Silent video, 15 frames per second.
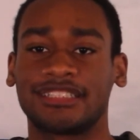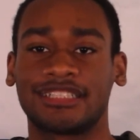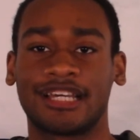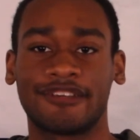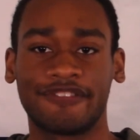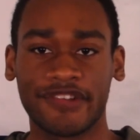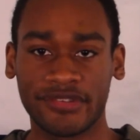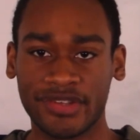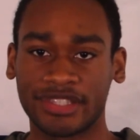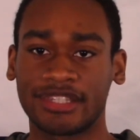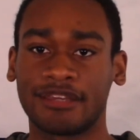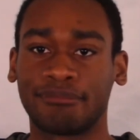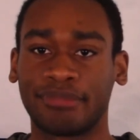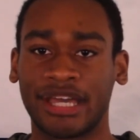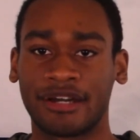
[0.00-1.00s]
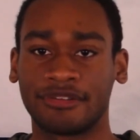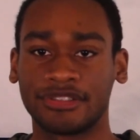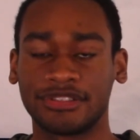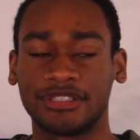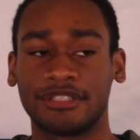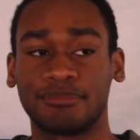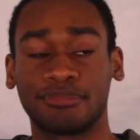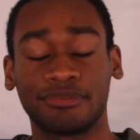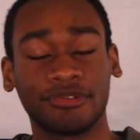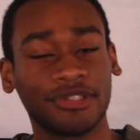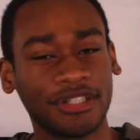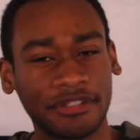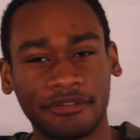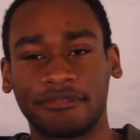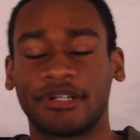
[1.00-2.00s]
And I feel like they balanced it
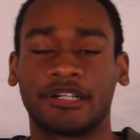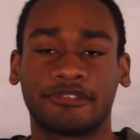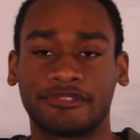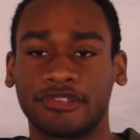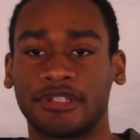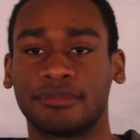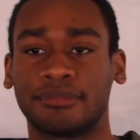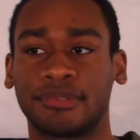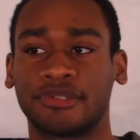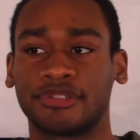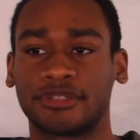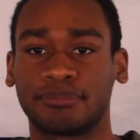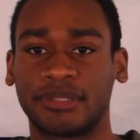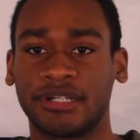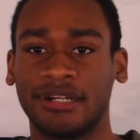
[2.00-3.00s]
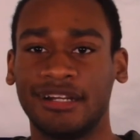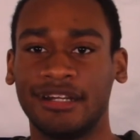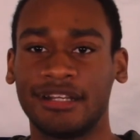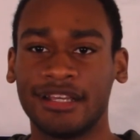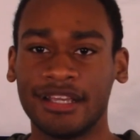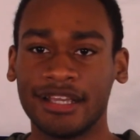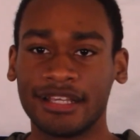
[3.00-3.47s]
pretty well for the most part.